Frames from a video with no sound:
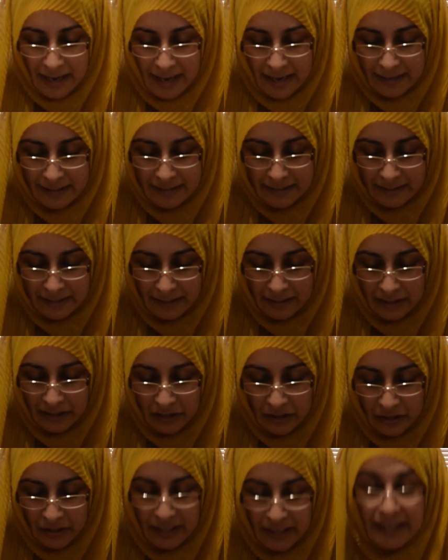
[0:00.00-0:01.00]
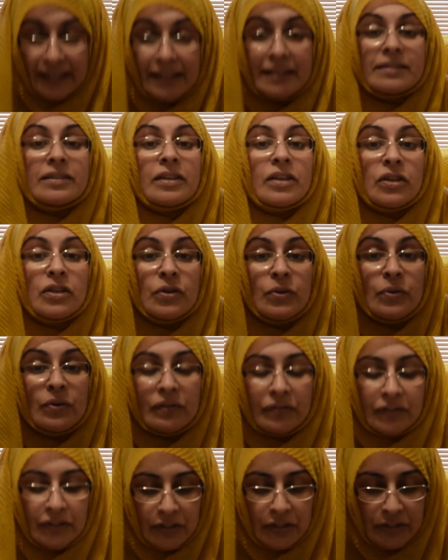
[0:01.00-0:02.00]
and learnings
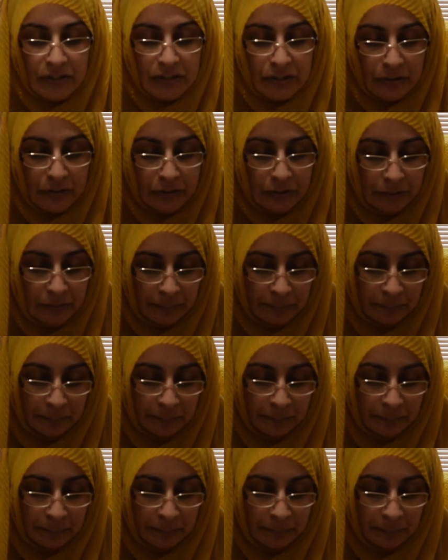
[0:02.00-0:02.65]
universal,